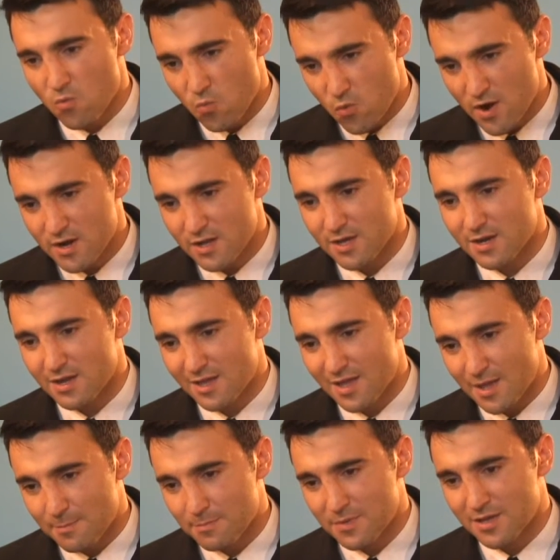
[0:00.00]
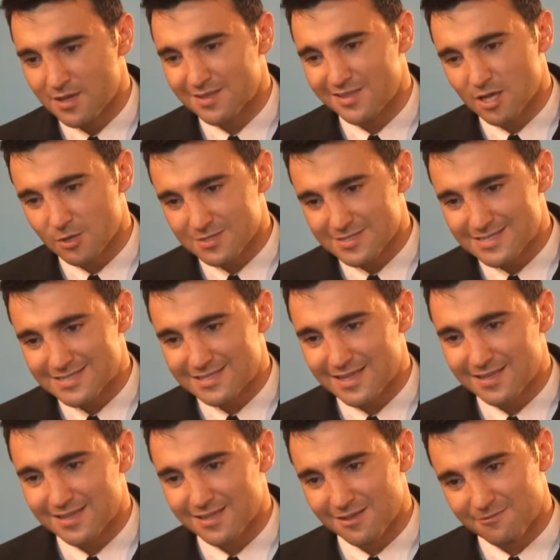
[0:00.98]
when you're gonna get me the
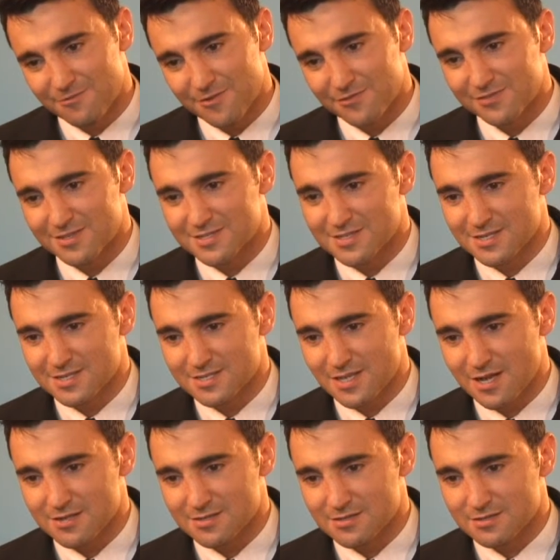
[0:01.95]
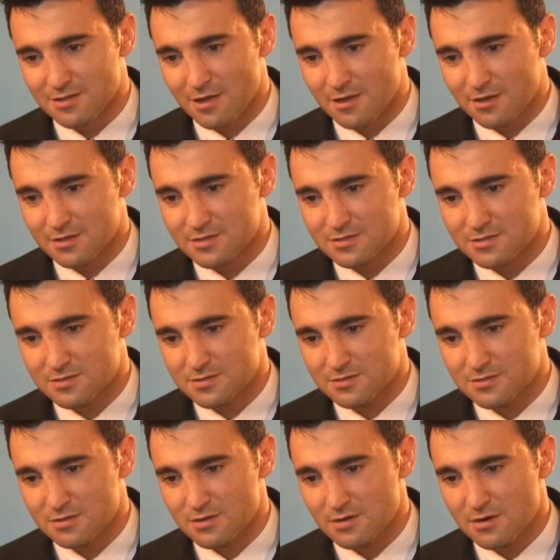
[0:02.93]
outstanding fifty-six thousand dollars.
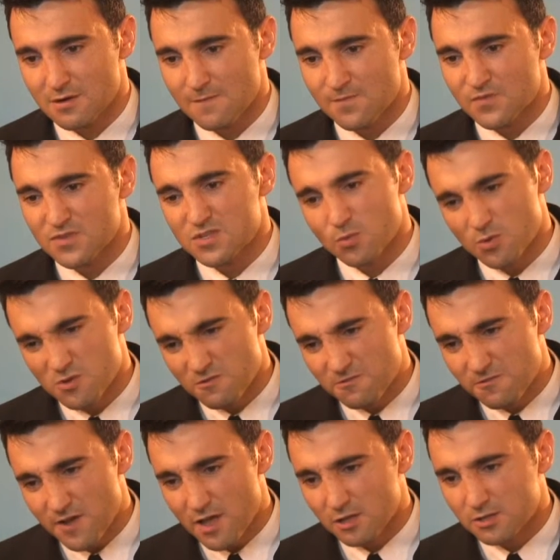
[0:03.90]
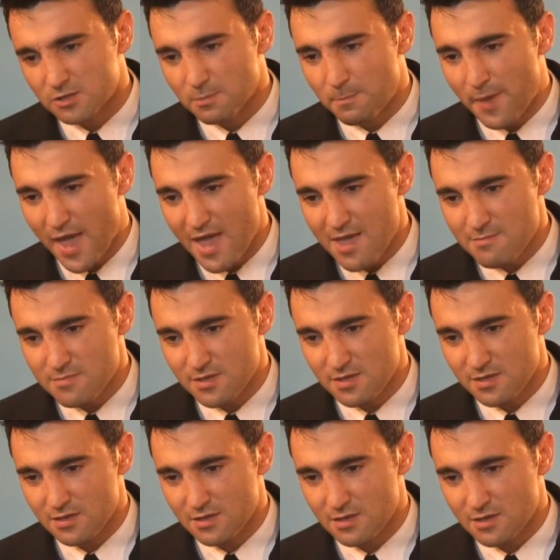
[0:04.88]
So when you fail to pay
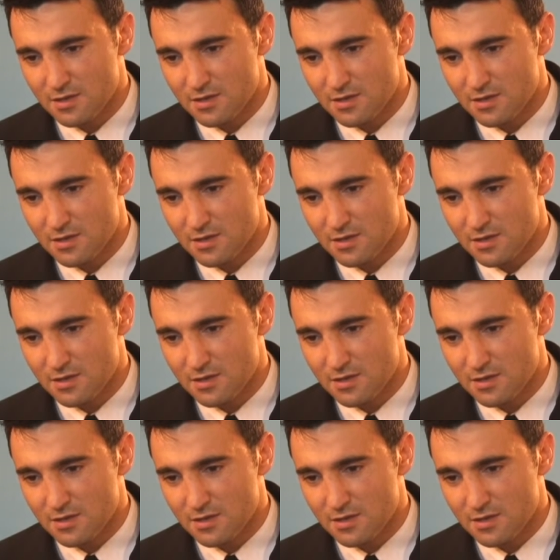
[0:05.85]
me,